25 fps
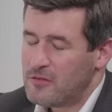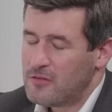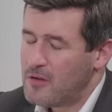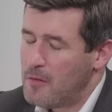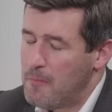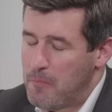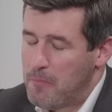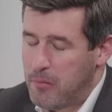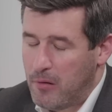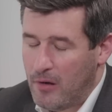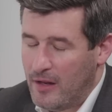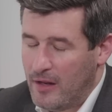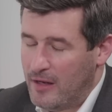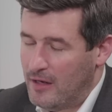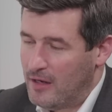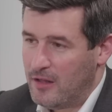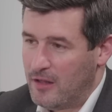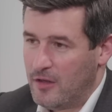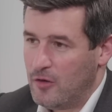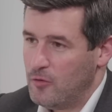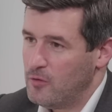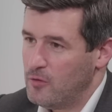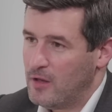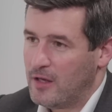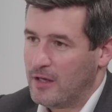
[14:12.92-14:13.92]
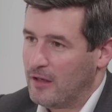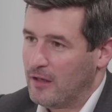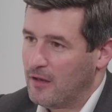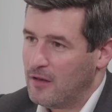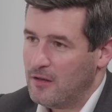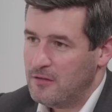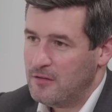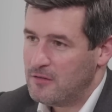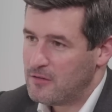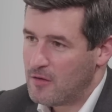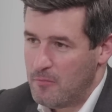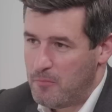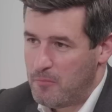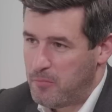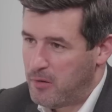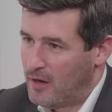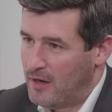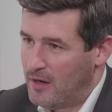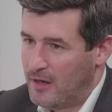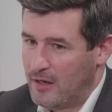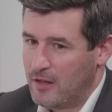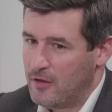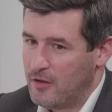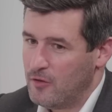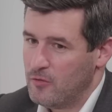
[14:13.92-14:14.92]
completely unique. He's
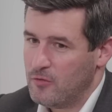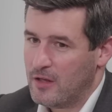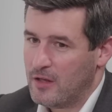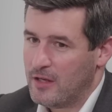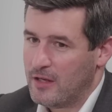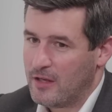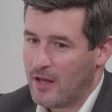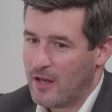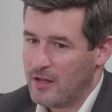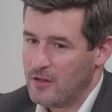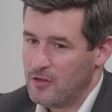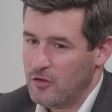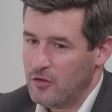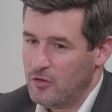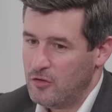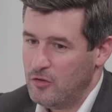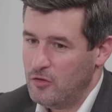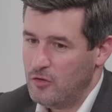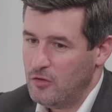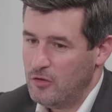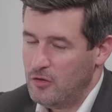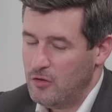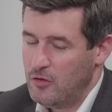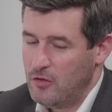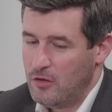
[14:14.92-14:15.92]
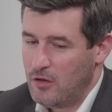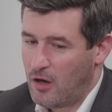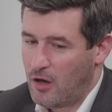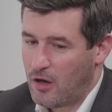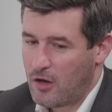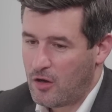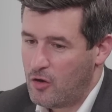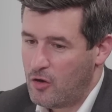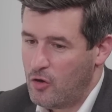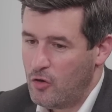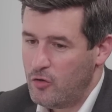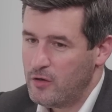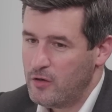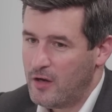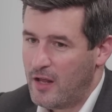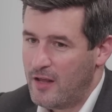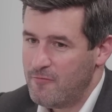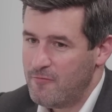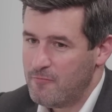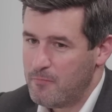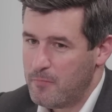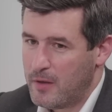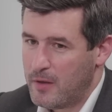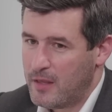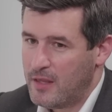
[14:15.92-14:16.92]
completely unique, and I couldn't
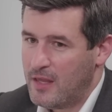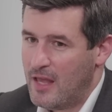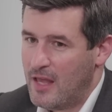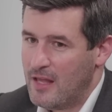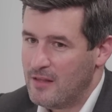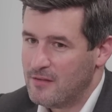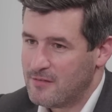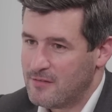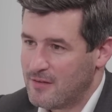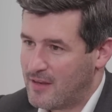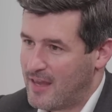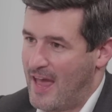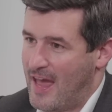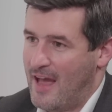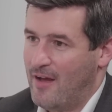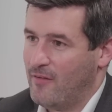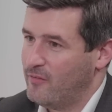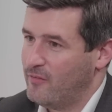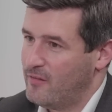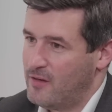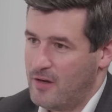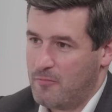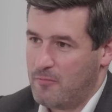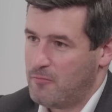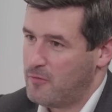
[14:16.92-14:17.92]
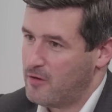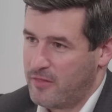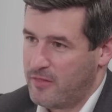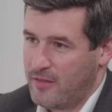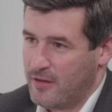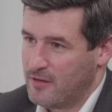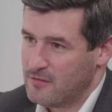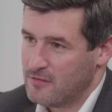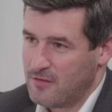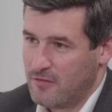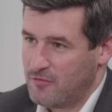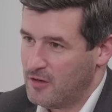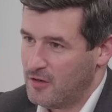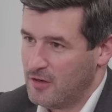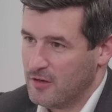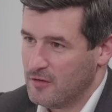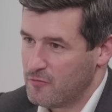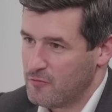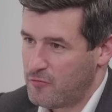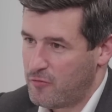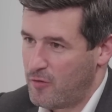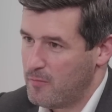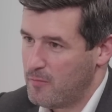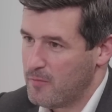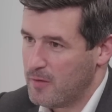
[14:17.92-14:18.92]
even begin to count the number of things I've
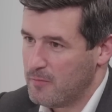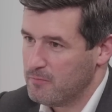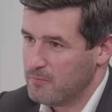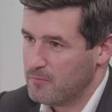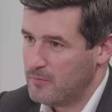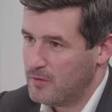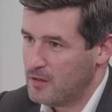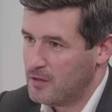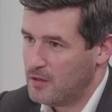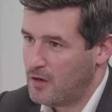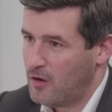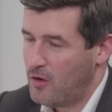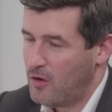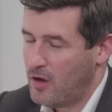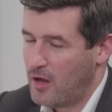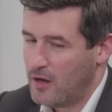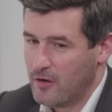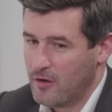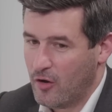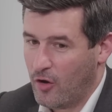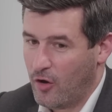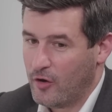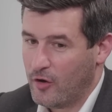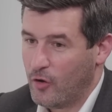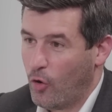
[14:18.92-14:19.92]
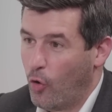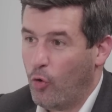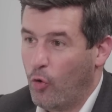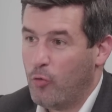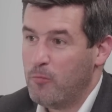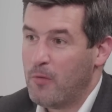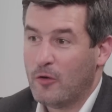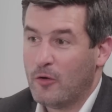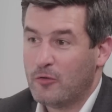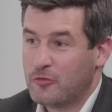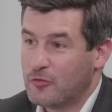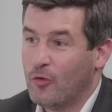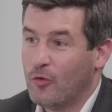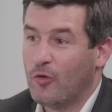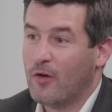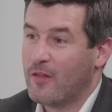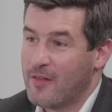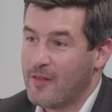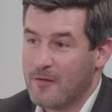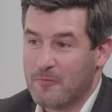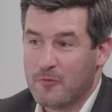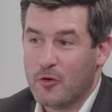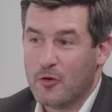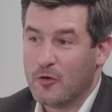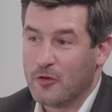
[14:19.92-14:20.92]
learned from him. You know, and almost all of
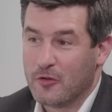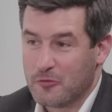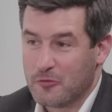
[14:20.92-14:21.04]
them good